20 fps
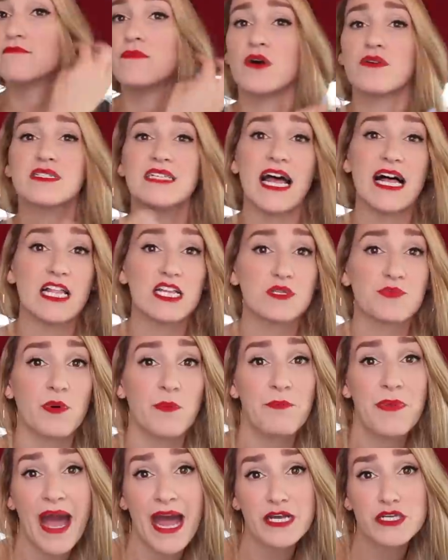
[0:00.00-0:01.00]
most
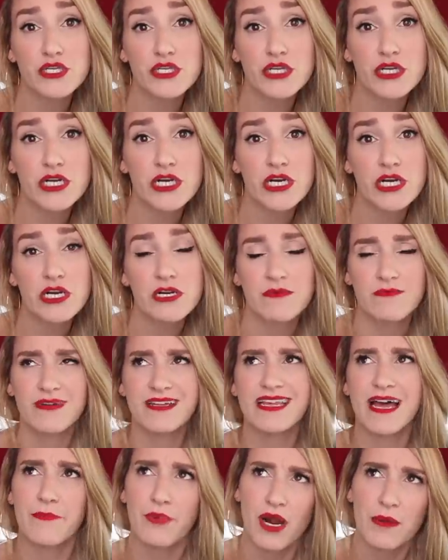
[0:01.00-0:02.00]
eligible bachelor,
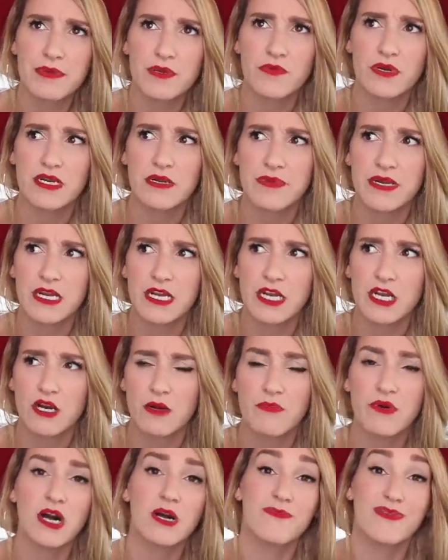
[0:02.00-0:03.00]
that probably wouldn't be in a
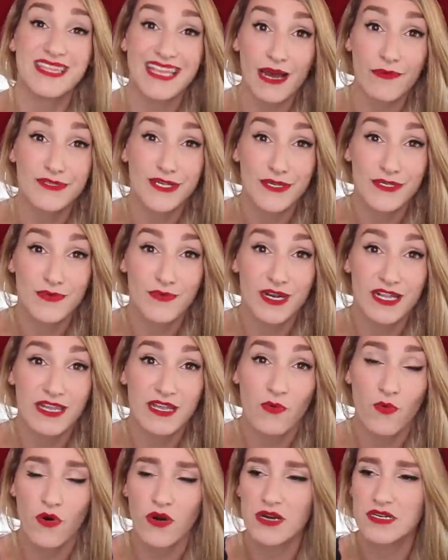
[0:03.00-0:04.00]
yearbook, but that was also one of
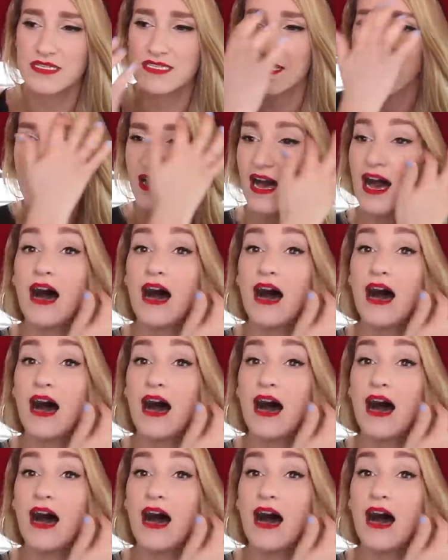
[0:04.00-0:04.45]
the awards,